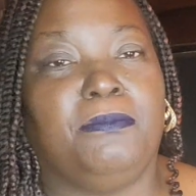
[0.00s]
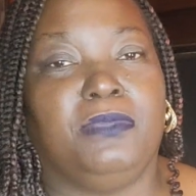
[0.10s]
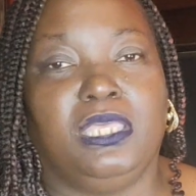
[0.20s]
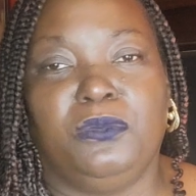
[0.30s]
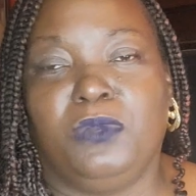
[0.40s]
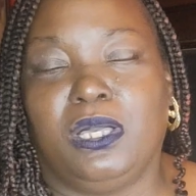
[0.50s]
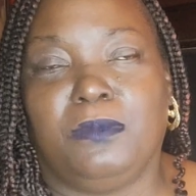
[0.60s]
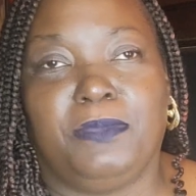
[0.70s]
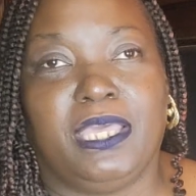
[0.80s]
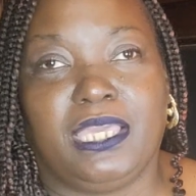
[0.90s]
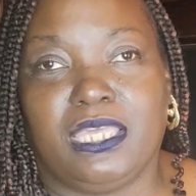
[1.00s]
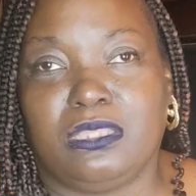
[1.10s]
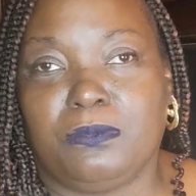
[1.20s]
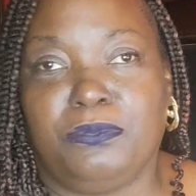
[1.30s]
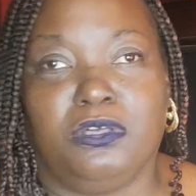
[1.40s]
Meanwhile, back
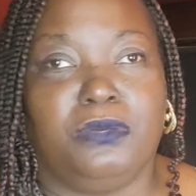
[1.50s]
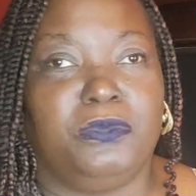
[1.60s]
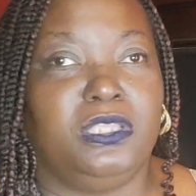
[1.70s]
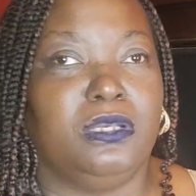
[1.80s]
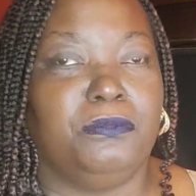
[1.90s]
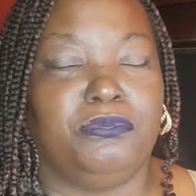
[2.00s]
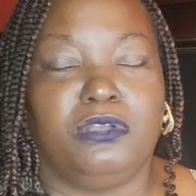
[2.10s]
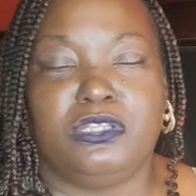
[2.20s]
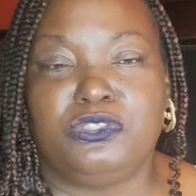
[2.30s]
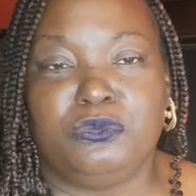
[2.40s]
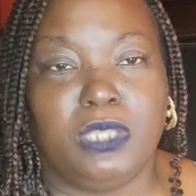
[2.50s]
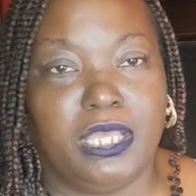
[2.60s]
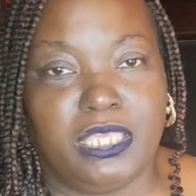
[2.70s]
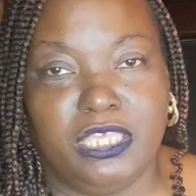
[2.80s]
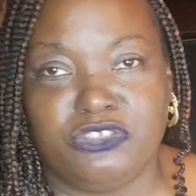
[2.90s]
at the bar, we done brung dude
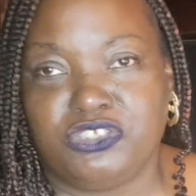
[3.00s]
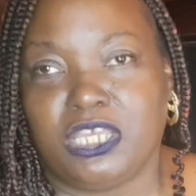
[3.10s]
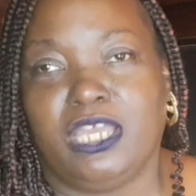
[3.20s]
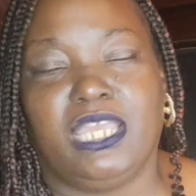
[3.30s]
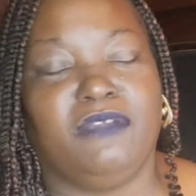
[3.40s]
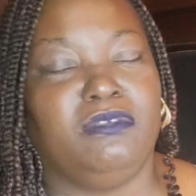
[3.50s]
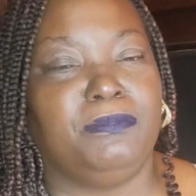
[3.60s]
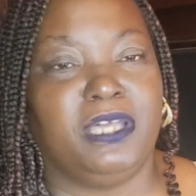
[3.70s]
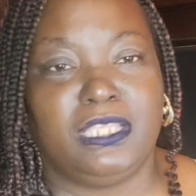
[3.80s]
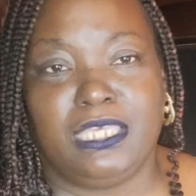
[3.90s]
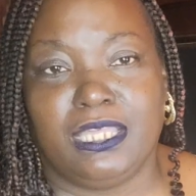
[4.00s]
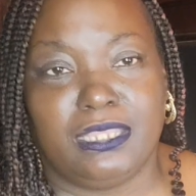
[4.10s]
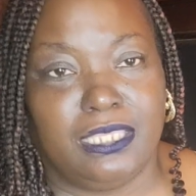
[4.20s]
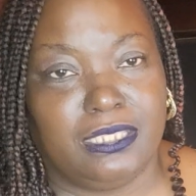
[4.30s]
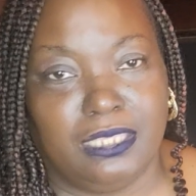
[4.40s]
out here, child. Everybody
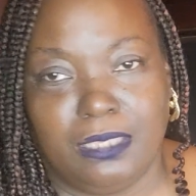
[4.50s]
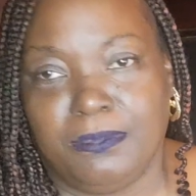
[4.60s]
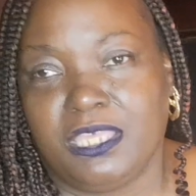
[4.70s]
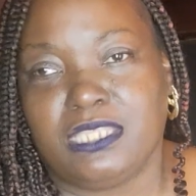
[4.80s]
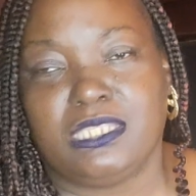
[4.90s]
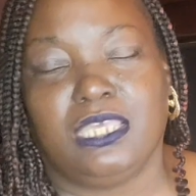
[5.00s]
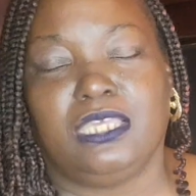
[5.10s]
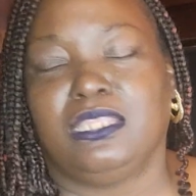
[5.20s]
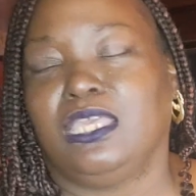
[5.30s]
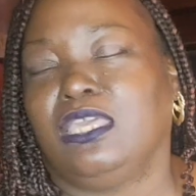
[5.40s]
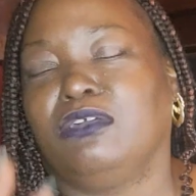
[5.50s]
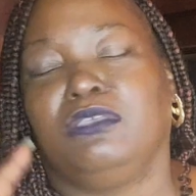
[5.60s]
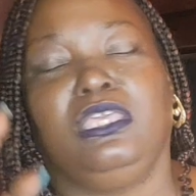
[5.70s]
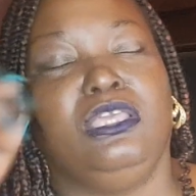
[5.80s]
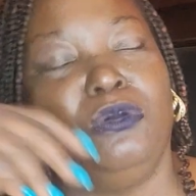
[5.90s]
got their damn heads hanging
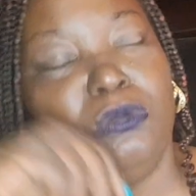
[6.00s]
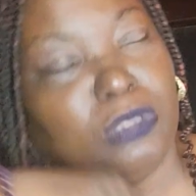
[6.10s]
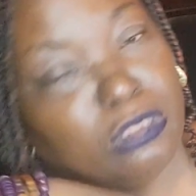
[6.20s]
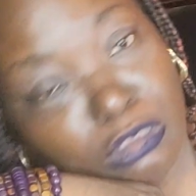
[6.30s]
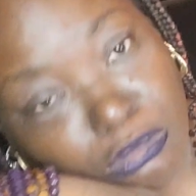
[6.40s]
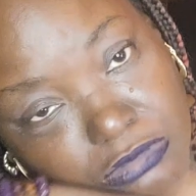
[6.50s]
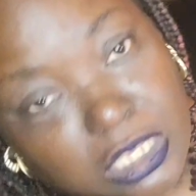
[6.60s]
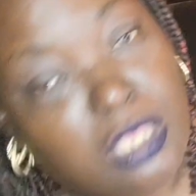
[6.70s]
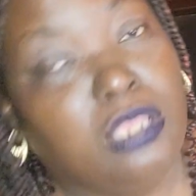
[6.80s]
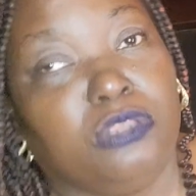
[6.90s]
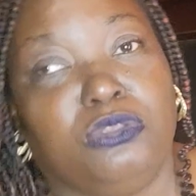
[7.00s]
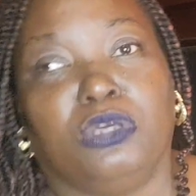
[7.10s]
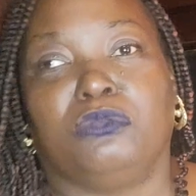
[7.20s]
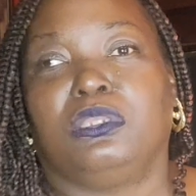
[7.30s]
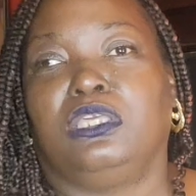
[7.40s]
down. He on the dips, you
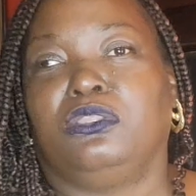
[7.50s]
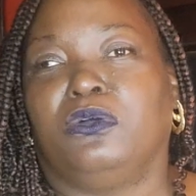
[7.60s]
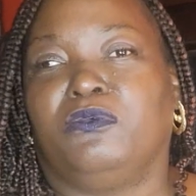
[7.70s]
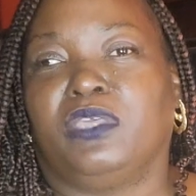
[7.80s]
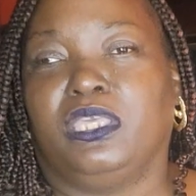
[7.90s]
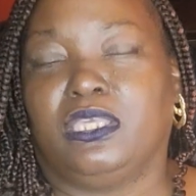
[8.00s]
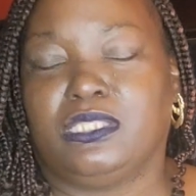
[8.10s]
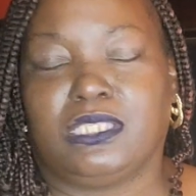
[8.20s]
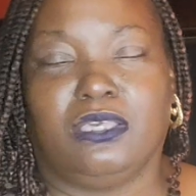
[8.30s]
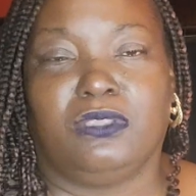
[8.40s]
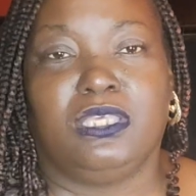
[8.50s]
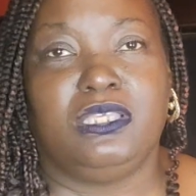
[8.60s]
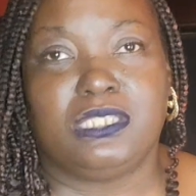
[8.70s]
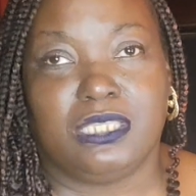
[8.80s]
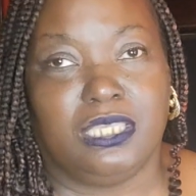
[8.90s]
know, leaned over, hanging down. And
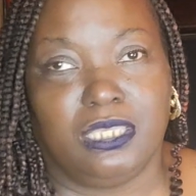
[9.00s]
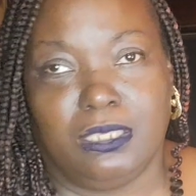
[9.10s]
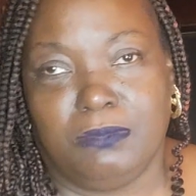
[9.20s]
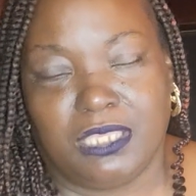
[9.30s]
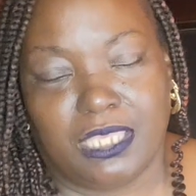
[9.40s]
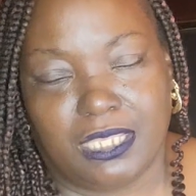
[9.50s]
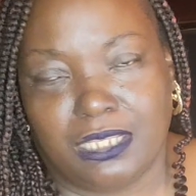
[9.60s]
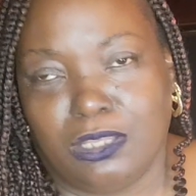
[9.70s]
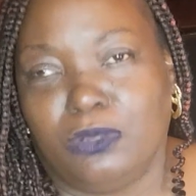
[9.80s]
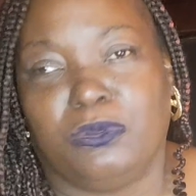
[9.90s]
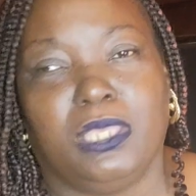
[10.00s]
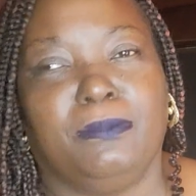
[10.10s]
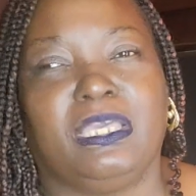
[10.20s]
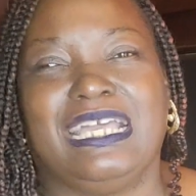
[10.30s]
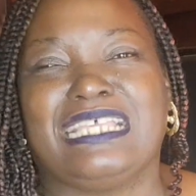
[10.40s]
he's saying, Emmett gotta go.
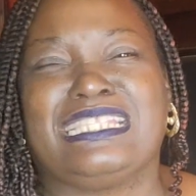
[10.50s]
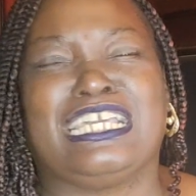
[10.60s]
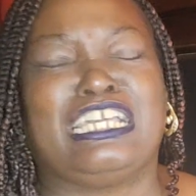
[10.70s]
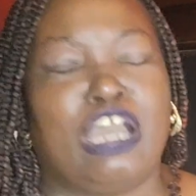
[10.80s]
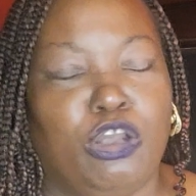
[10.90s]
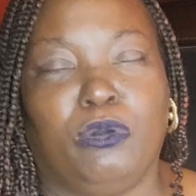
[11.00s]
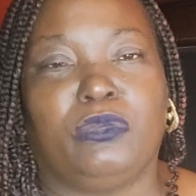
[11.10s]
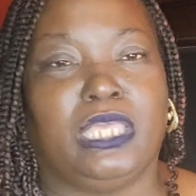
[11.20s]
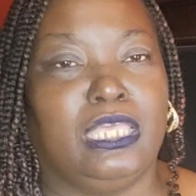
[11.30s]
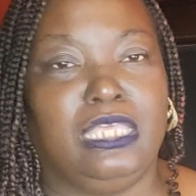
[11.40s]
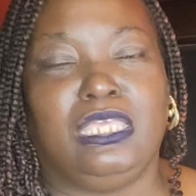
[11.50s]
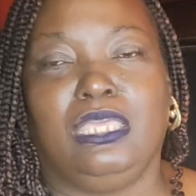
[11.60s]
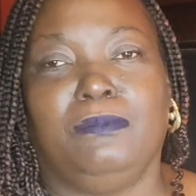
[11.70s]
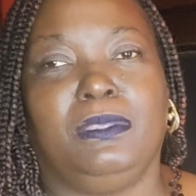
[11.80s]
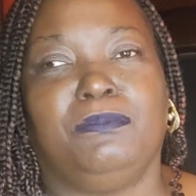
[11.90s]
Emmett got to go, okay? He
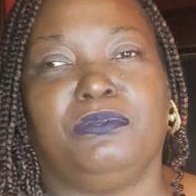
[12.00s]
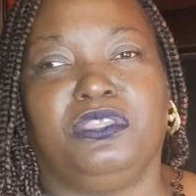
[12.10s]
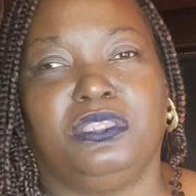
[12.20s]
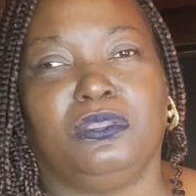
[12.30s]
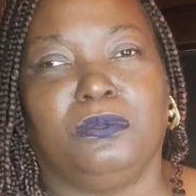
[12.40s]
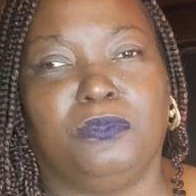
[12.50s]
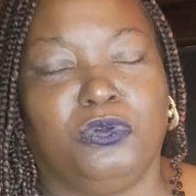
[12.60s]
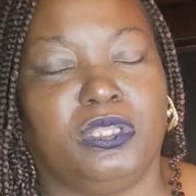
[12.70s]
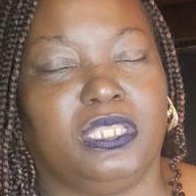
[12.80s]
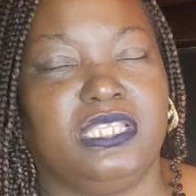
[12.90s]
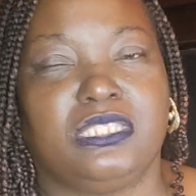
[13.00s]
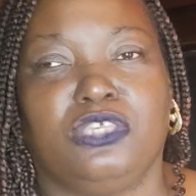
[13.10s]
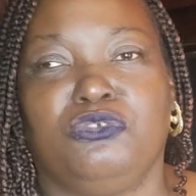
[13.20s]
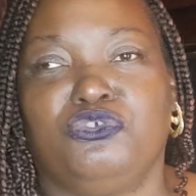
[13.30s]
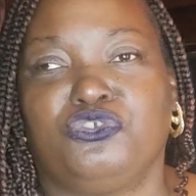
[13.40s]
can't be breathing no more. And they
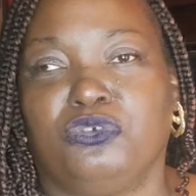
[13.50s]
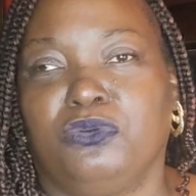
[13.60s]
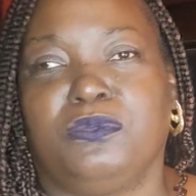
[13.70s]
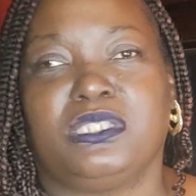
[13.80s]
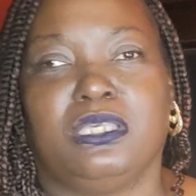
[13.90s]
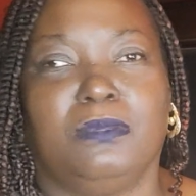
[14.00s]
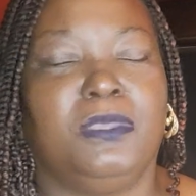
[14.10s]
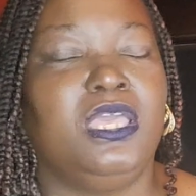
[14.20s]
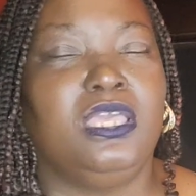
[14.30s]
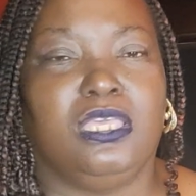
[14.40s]
say, you sure it was him?